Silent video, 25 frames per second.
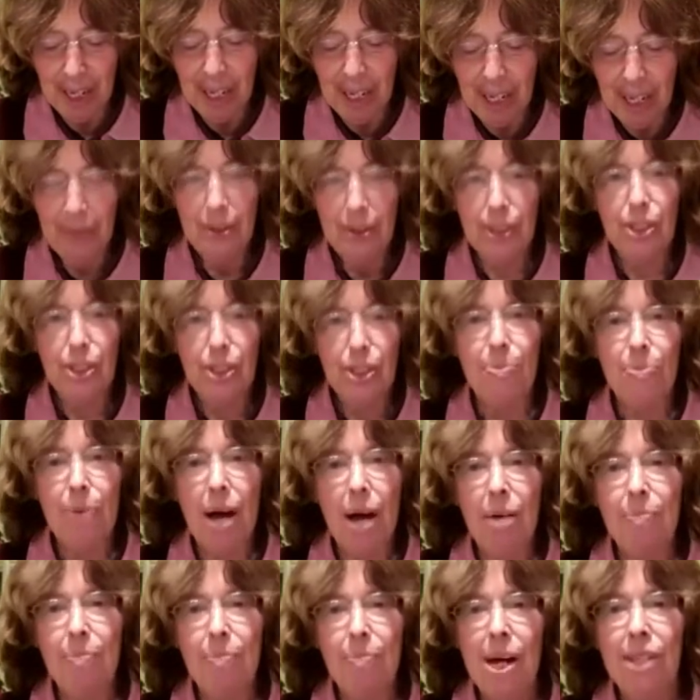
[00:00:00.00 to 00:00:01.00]
There's the
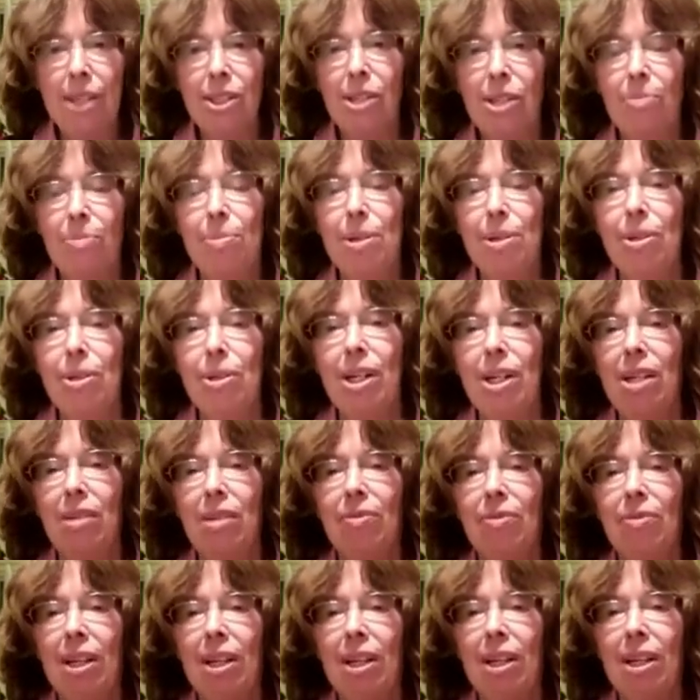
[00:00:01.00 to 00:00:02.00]
possibility of
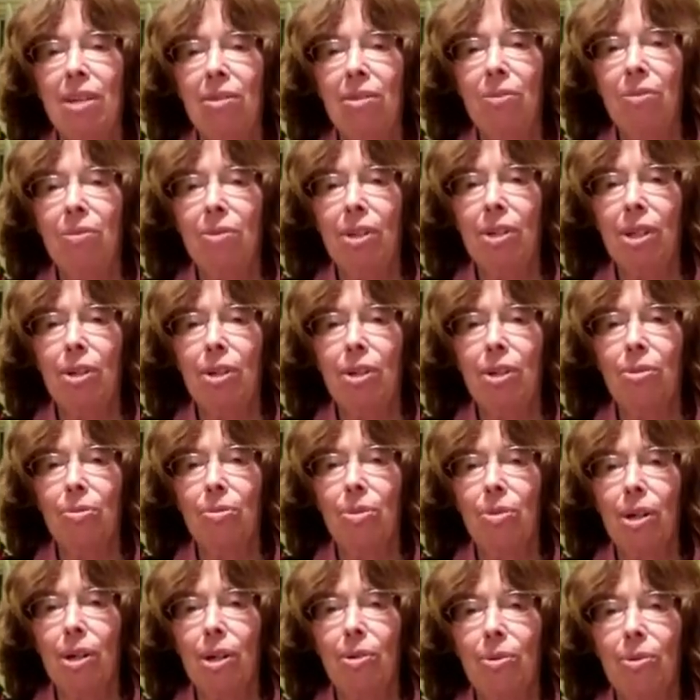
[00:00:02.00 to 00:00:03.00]
infinite
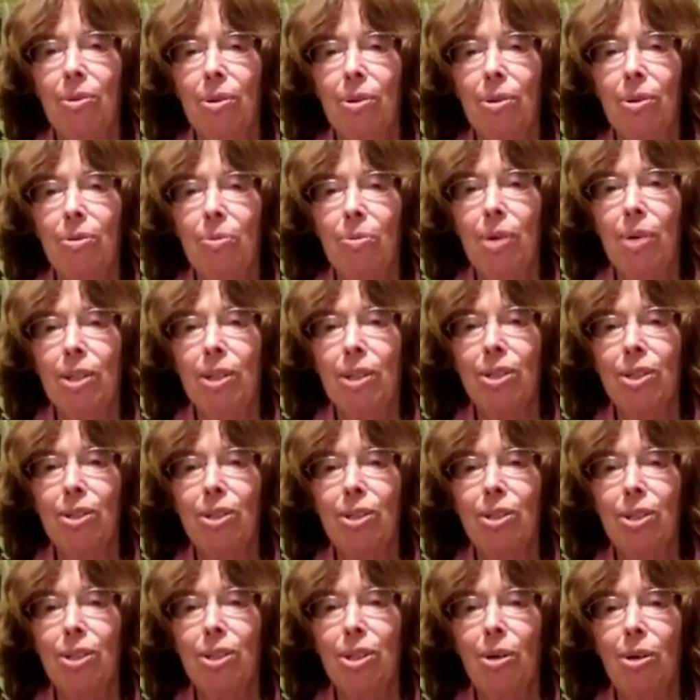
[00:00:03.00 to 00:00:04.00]
growth once the
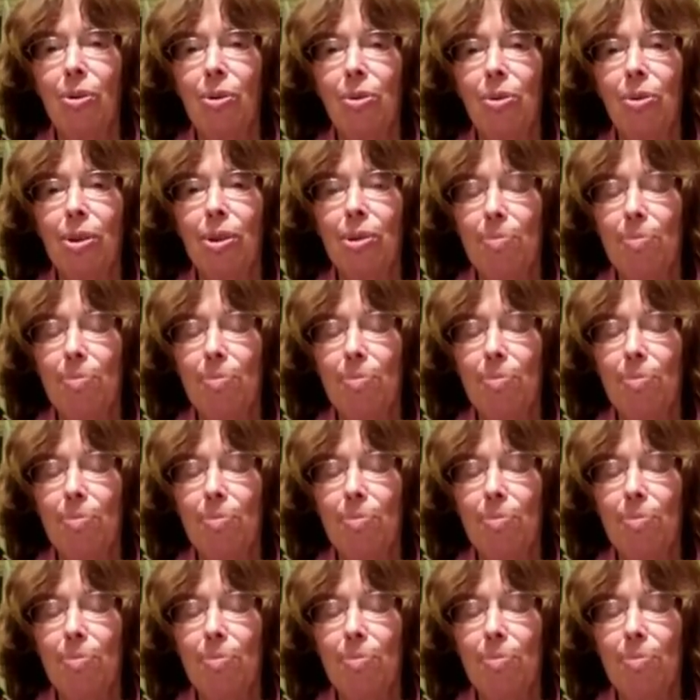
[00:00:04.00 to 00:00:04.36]
soul and the